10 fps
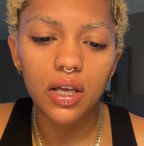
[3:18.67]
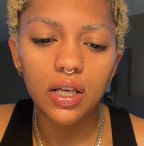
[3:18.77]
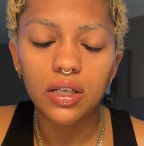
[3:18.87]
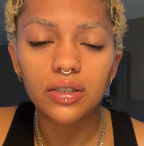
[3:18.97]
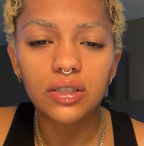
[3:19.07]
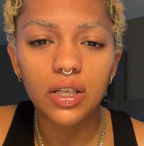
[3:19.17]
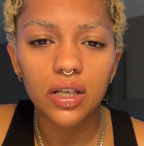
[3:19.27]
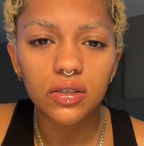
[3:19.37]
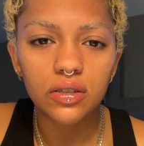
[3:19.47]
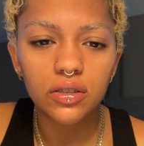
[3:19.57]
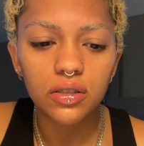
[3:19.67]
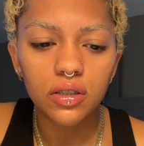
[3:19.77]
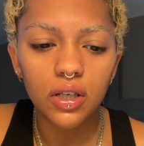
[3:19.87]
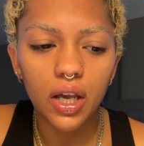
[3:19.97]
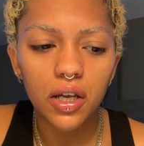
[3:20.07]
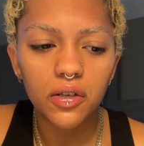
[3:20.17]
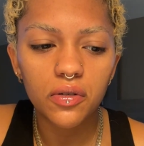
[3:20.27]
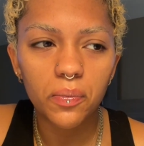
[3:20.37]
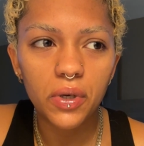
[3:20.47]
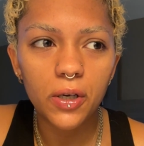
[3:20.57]
in a sense,
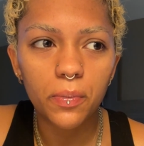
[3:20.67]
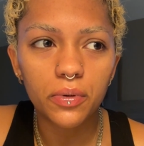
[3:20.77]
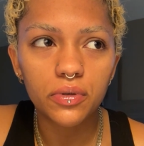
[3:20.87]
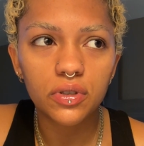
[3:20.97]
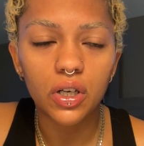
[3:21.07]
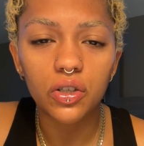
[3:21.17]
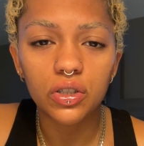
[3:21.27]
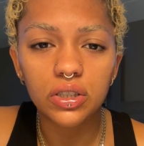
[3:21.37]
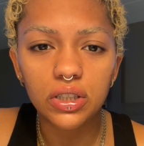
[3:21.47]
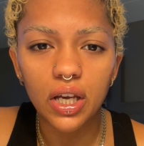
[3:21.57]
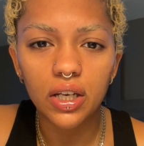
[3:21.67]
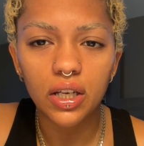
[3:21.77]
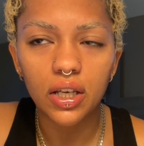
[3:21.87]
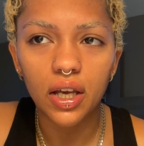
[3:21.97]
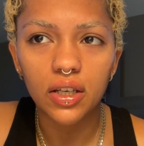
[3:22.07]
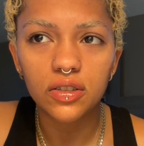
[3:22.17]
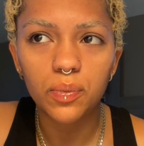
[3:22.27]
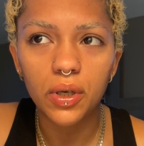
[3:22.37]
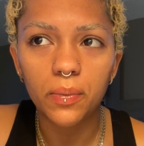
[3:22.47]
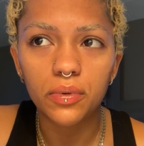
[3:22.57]
gain people's understanding, gains
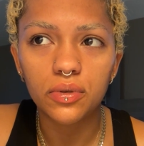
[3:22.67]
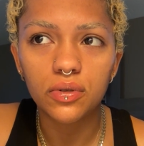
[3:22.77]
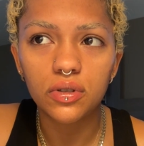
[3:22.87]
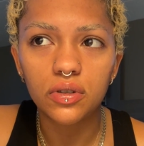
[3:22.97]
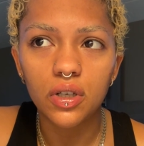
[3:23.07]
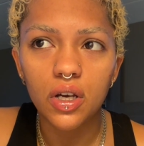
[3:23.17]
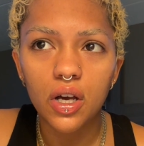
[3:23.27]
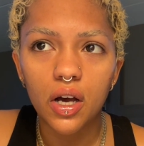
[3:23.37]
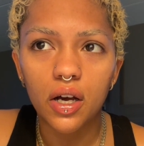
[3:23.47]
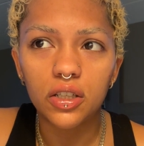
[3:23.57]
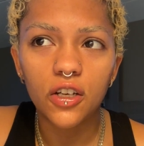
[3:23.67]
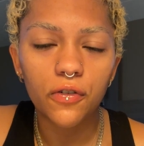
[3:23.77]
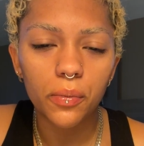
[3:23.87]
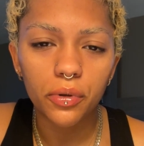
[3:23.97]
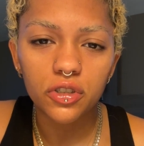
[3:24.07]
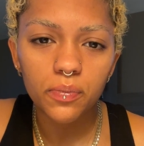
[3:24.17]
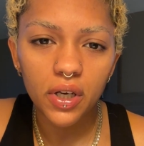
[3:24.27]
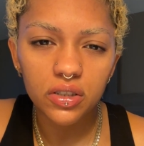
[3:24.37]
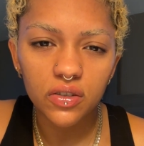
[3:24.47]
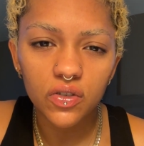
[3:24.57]
people's different
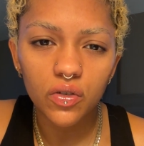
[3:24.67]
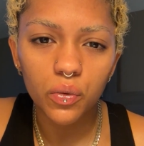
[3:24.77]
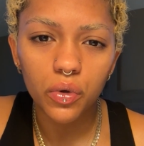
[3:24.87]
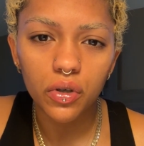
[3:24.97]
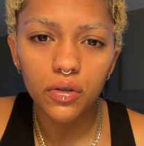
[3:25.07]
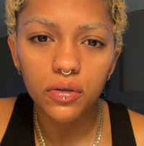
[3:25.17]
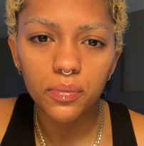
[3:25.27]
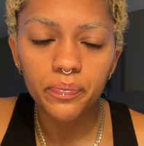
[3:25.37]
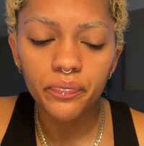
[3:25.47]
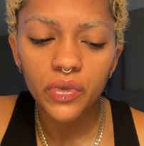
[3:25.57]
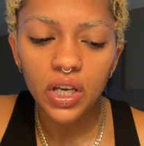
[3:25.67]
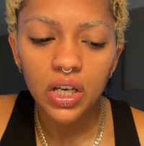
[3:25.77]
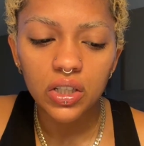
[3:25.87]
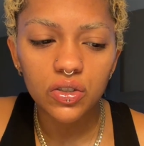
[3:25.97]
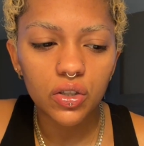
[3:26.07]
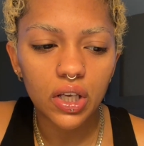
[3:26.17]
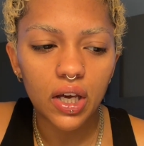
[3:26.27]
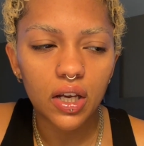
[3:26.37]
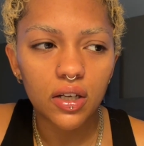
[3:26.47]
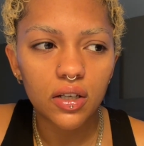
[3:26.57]
perspectives of the world, so
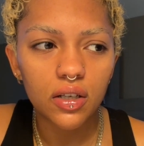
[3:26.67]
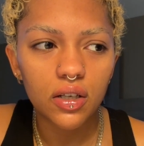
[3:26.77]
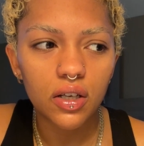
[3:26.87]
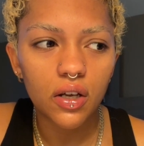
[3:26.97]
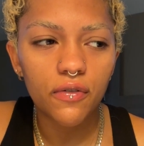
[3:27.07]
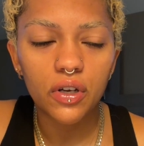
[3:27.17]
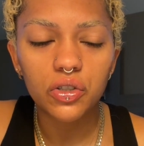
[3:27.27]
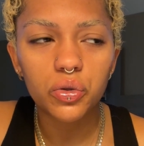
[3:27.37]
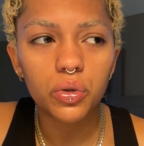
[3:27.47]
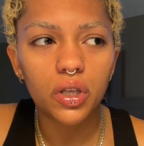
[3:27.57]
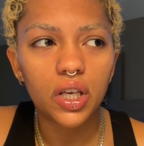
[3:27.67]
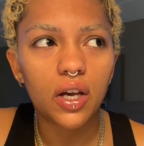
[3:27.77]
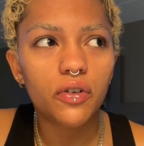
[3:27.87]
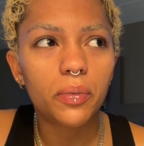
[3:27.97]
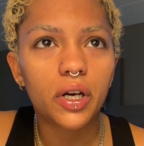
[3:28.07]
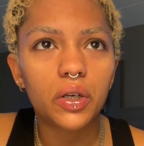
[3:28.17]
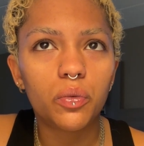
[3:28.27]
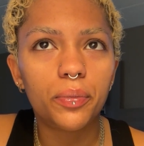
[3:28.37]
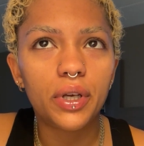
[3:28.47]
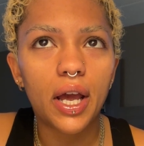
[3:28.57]
that eventually everybody
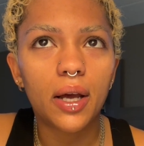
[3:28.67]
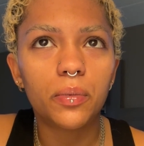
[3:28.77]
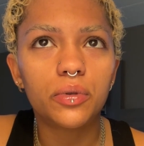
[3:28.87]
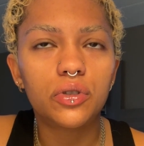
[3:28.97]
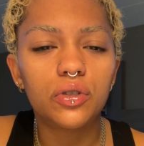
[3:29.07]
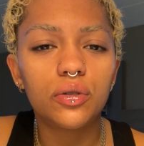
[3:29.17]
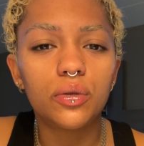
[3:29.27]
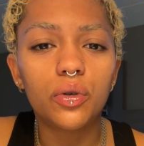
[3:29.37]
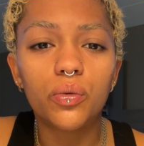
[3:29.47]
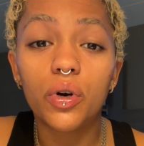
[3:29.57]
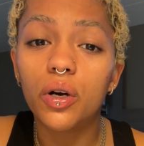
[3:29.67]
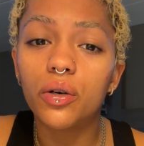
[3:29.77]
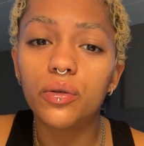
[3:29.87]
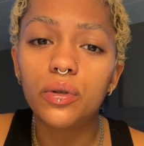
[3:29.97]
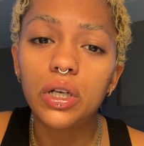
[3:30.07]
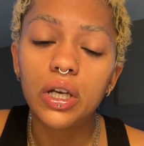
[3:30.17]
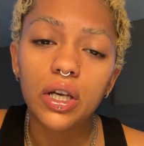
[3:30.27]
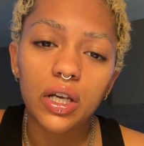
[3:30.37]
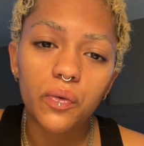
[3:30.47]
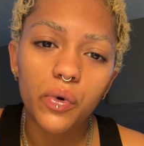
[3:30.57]
will be able to grow
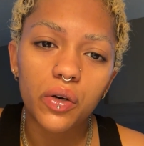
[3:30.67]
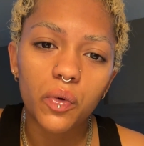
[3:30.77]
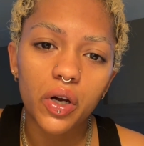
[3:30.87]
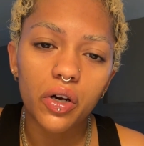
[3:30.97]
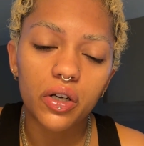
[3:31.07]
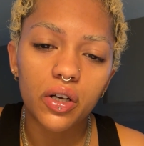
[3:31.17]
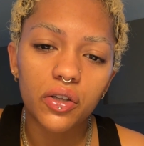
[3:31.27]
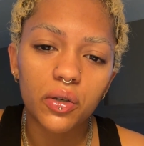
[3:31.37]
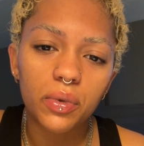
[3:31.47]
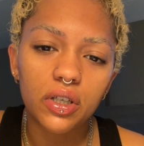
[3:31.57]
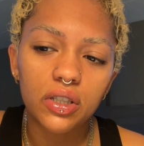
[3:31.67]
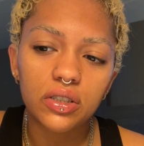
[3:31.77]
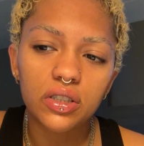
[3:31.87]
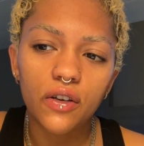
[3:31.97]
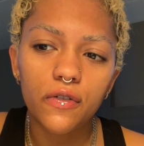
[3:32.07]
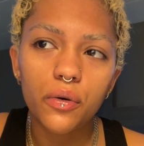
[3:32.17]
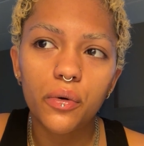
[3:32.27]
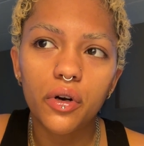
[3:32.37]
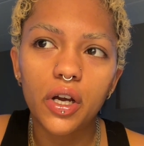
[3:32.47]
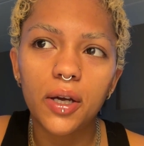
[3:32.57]
in one way or another. Because if you
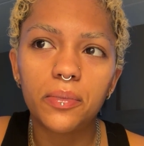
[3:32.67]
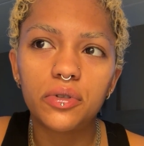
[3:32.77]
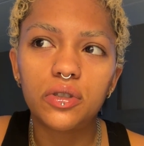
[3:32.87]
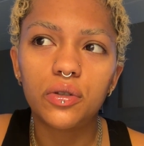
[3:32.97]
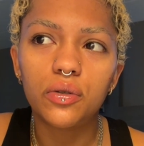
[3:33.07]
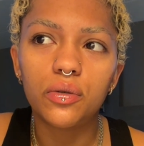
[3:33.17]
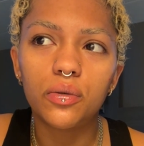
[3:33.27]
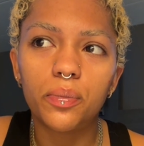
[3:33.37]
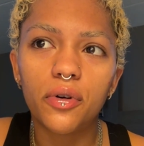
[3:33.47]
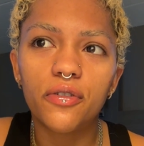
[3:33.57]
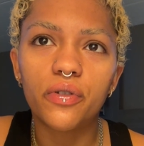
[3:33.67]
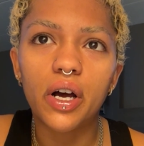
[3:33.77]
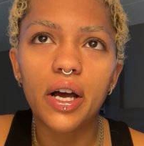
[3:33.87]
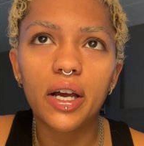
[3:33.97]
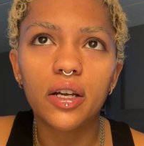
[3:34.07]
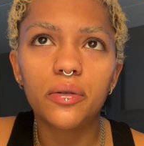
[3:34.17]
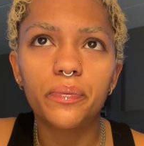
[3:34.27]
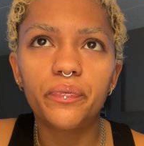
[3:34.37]
are able to provide